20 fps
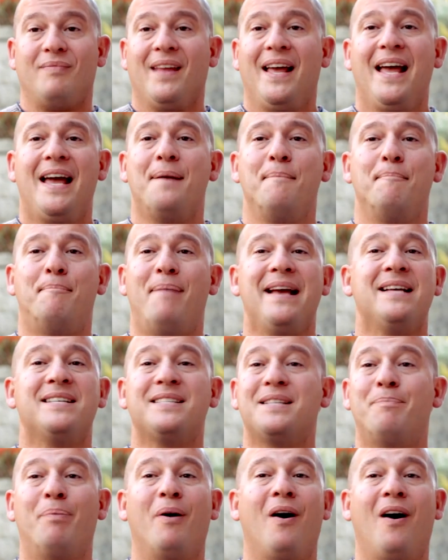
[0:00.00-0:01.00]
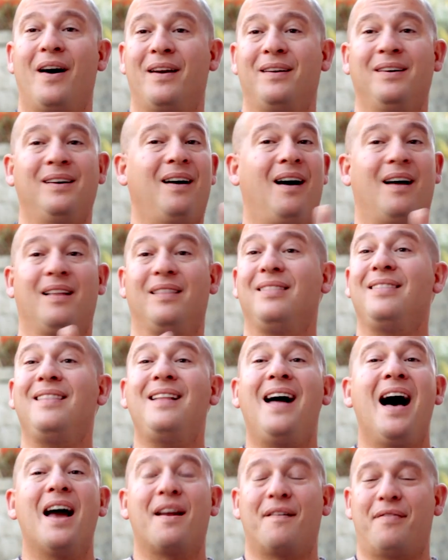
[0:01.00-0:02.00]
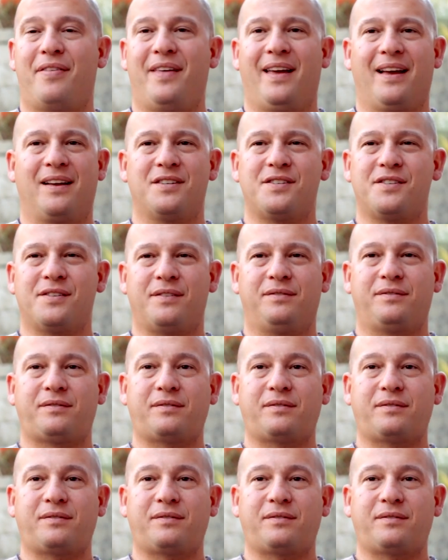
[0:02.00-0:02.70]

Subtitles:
And based upon a lot of things,